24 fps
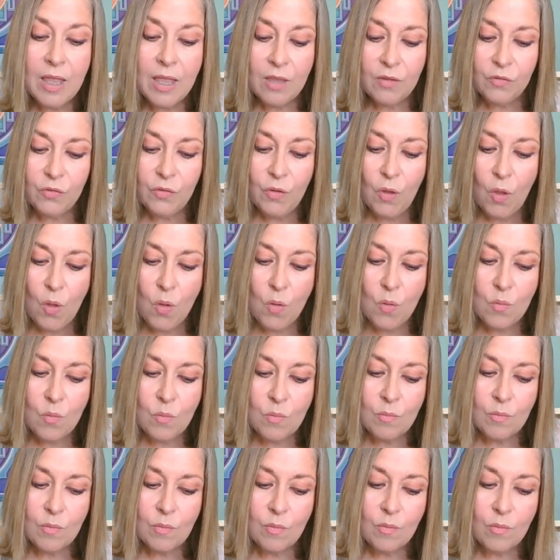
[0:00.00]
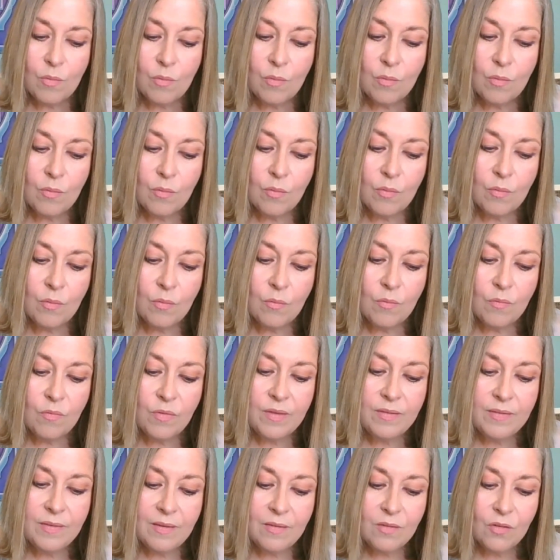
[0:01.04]
So
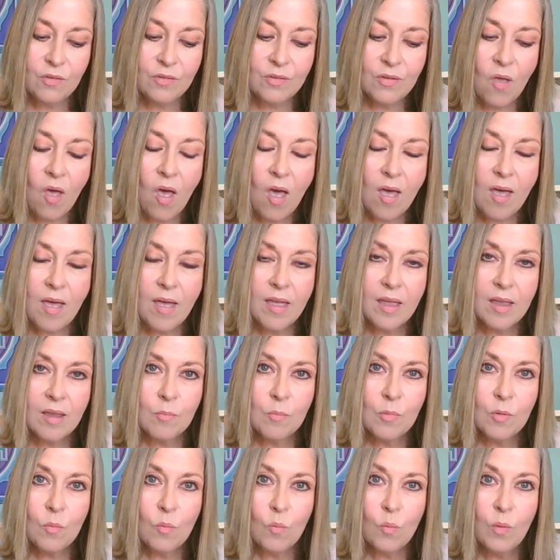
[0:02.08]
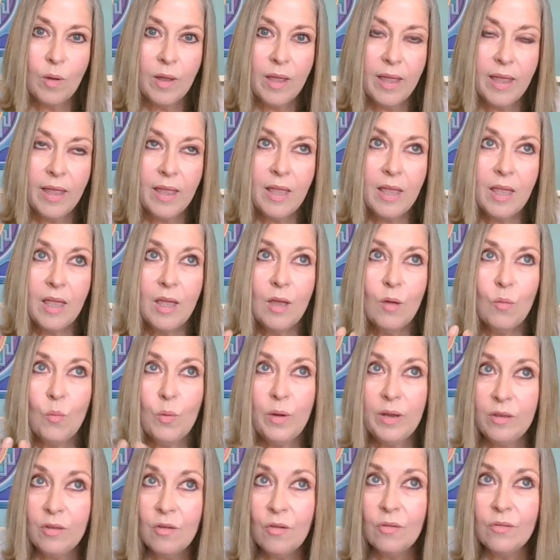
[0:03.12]
this is a time where
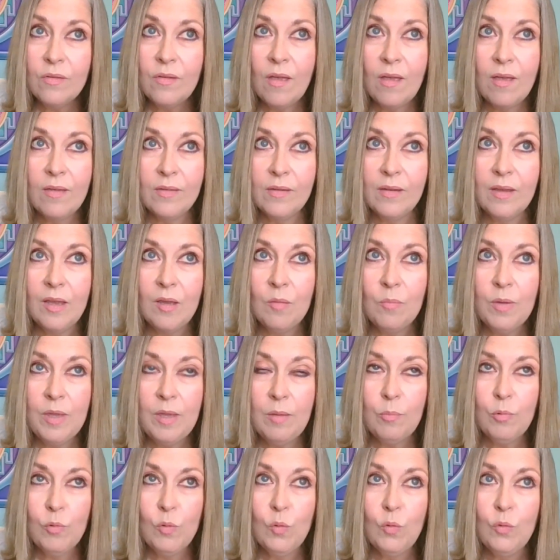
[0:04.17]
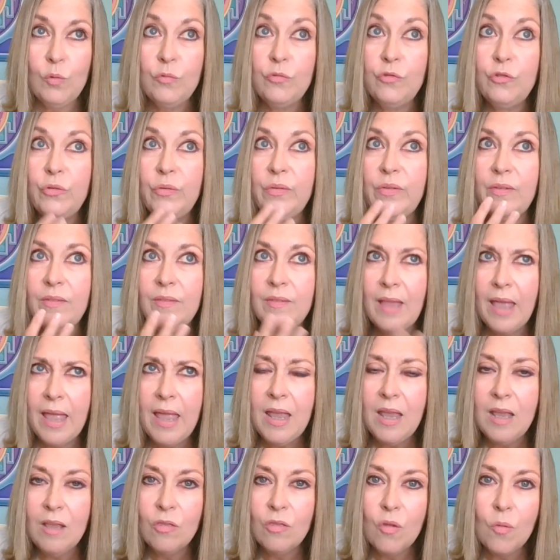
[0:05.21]
we're not asking people to
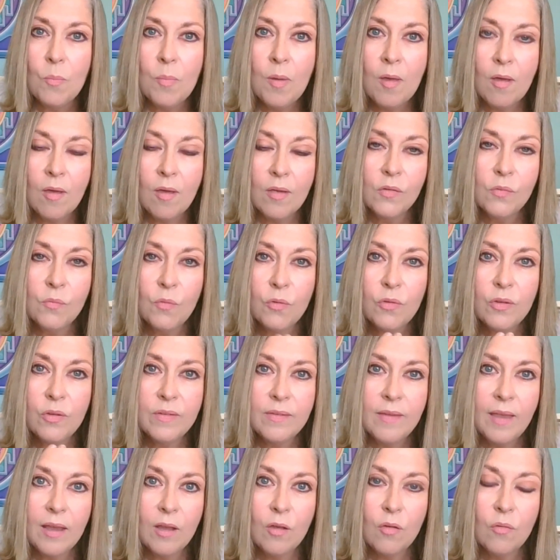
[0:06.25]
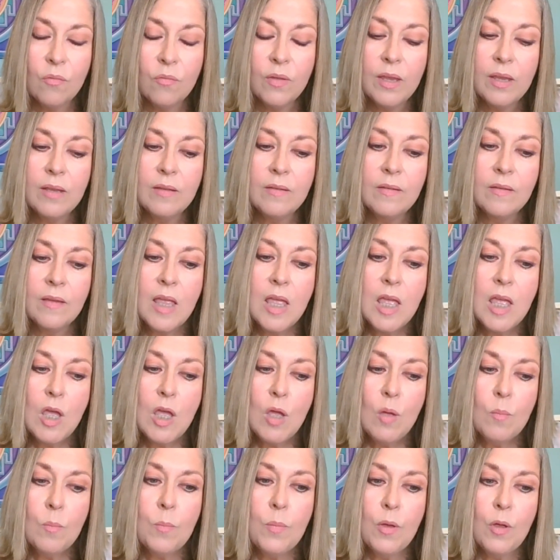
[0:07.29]
stay in the past for the sake of it,
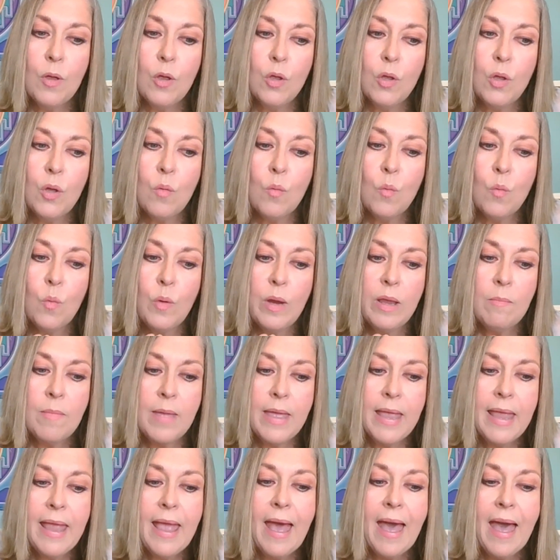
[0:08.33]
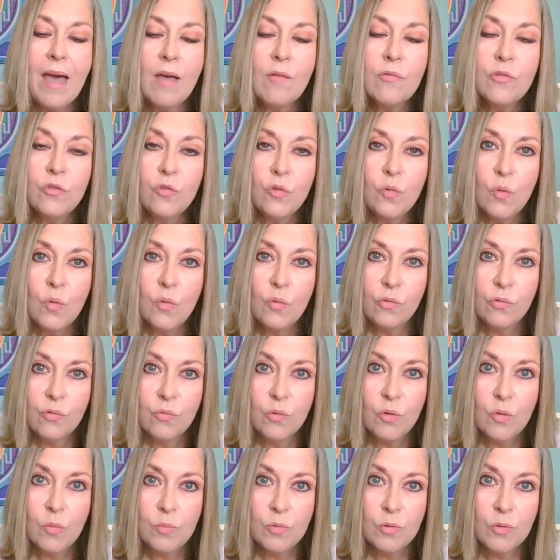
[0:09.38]
but we may have to go
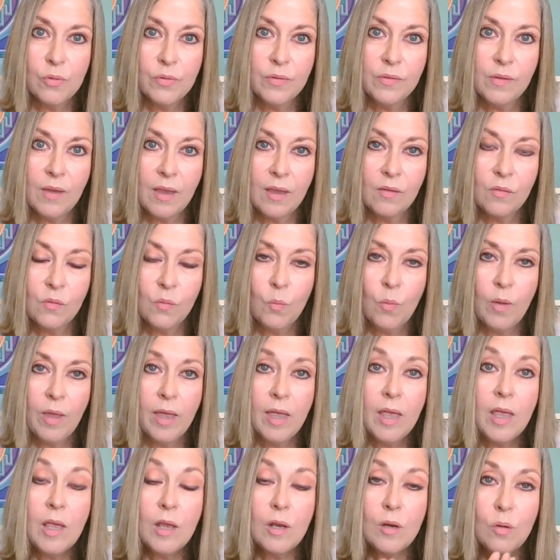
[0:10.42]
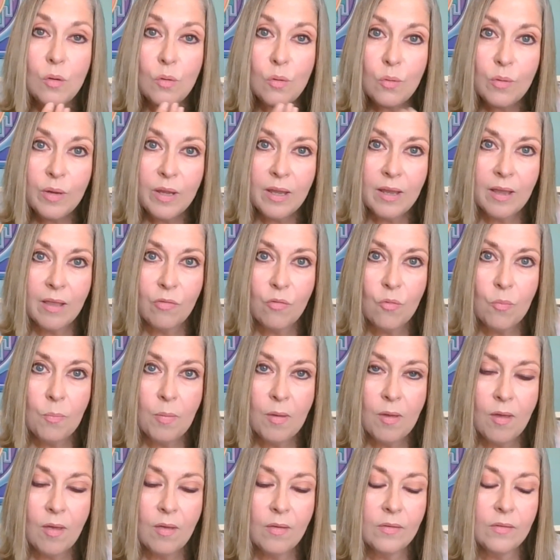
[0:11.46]
through a process where looking at the
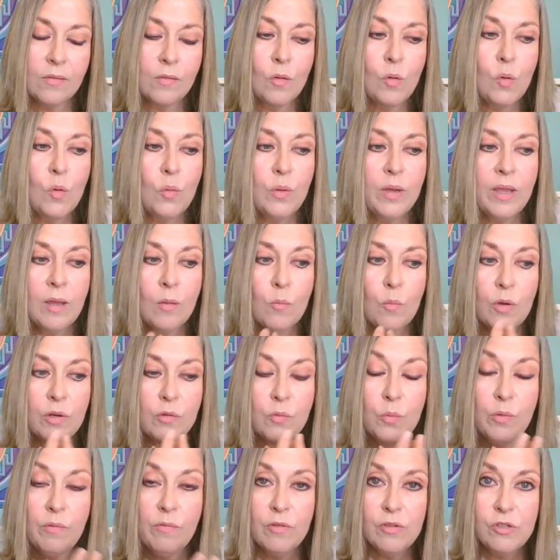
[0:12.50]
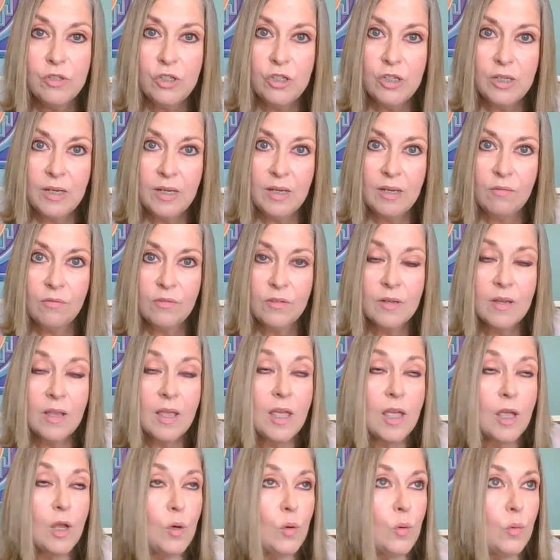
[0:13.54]
past, looking what we've achieved,
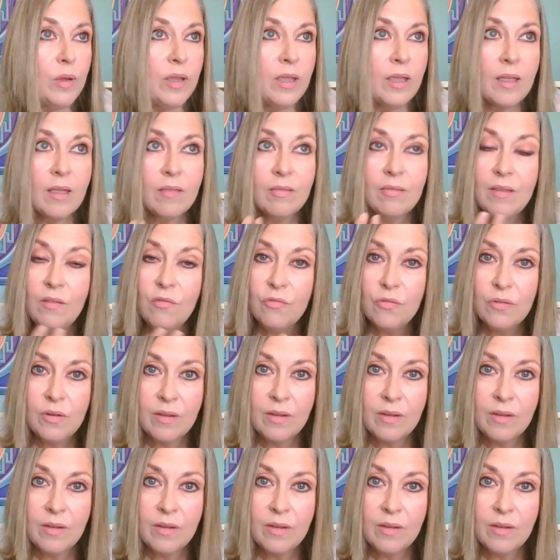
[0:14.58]
looking at different